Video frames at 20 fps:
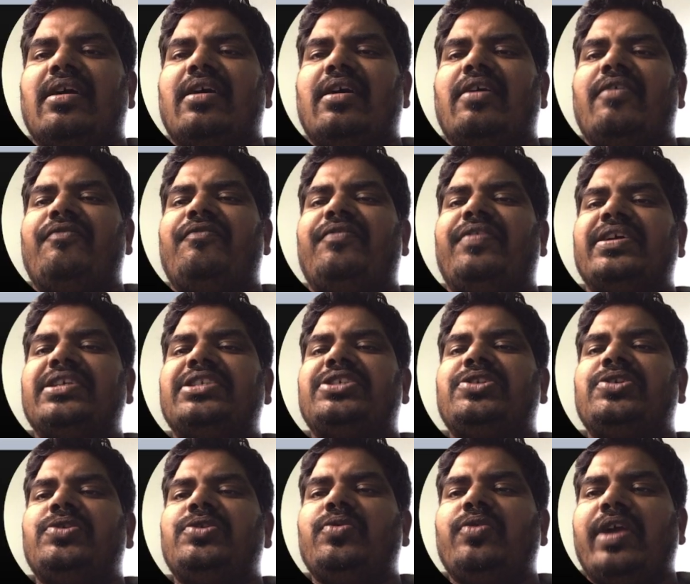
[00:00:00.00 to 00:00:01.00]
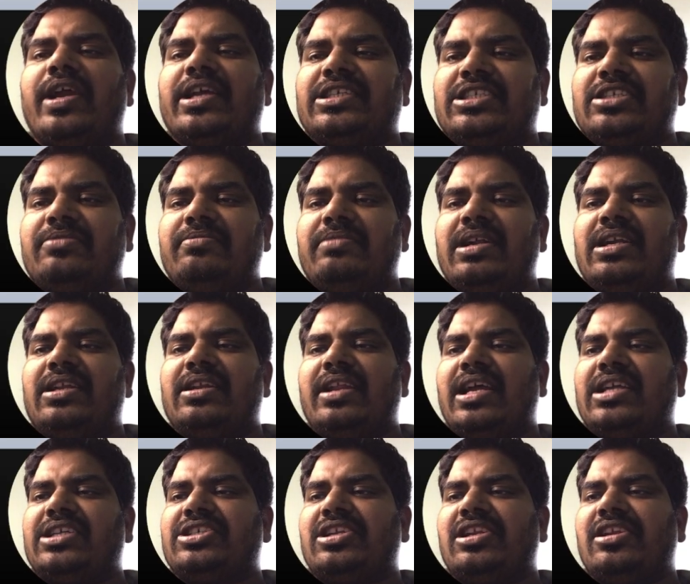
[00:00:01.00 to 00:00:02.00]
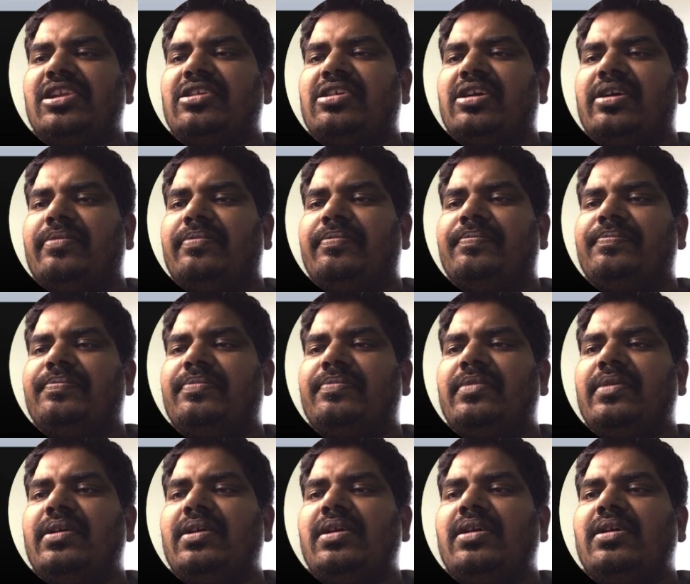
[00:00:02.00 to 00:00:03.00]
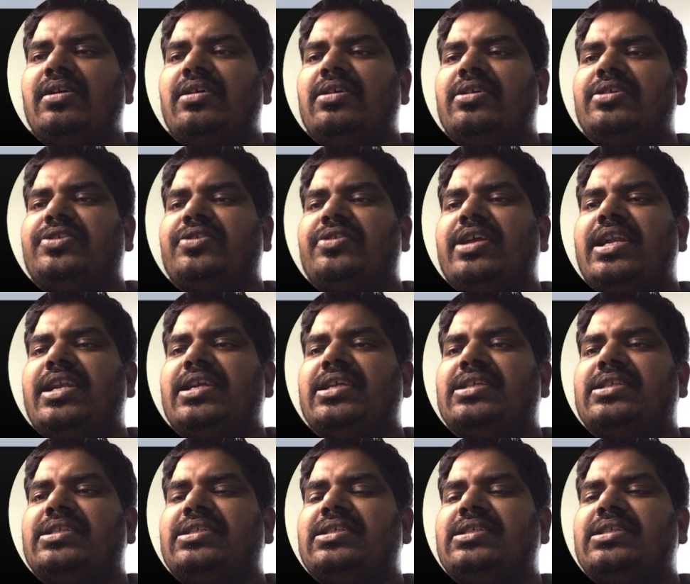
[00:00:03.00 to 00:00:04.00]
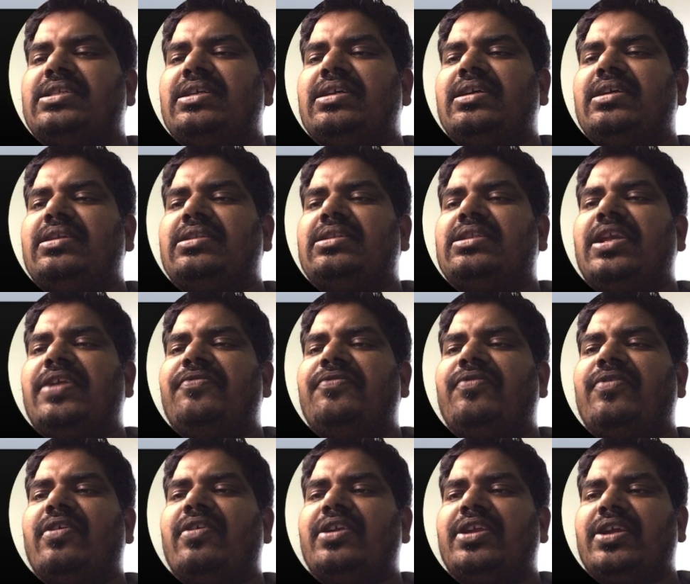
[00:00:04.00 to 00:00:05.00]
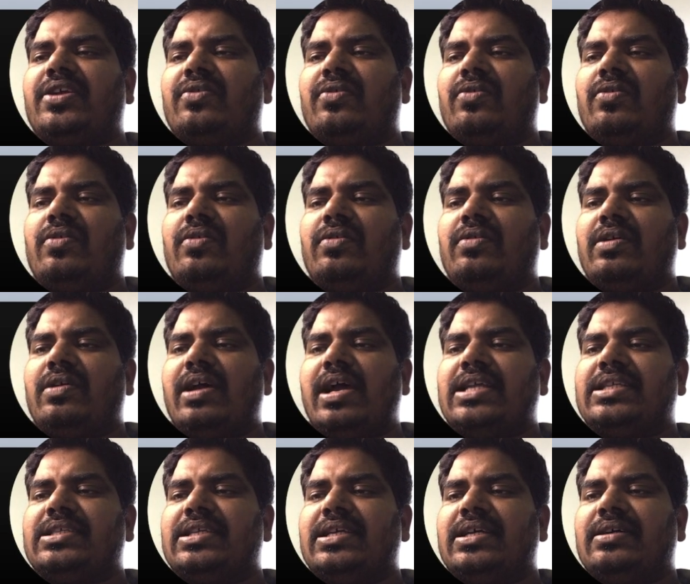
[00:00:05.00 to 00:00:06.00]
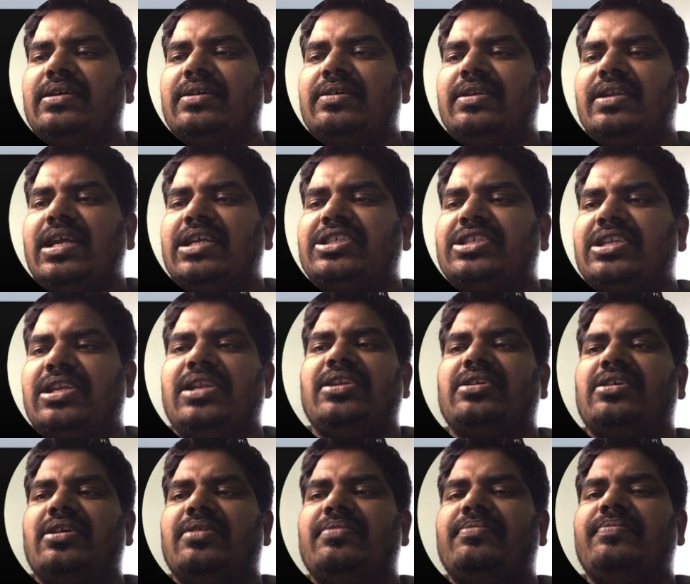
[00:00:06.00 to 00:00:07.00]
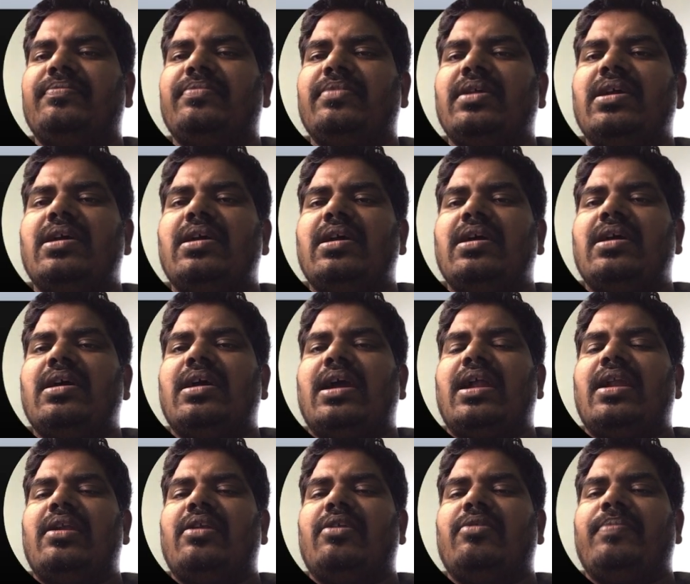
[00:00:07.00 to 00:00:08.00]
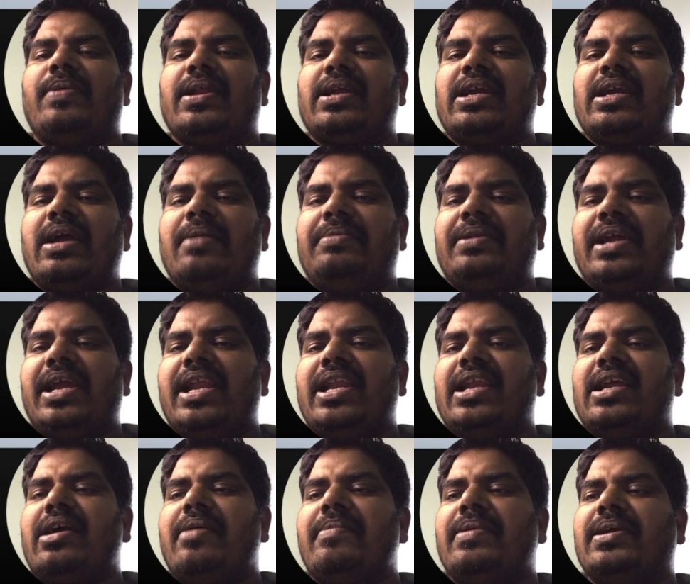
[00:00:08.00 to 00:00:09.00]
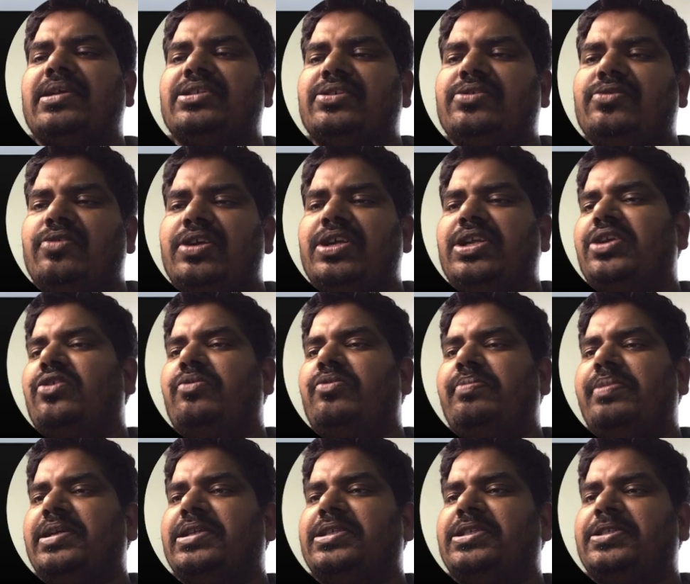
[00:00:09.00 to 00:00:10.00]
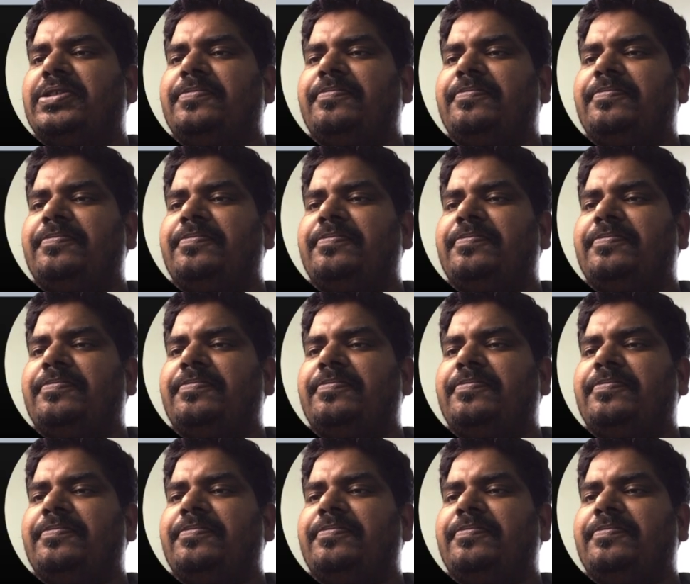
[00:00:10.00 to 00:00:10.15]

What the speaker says: first to estimate national income. So that is 340 crore as a national income and per capita income as 20 rupees.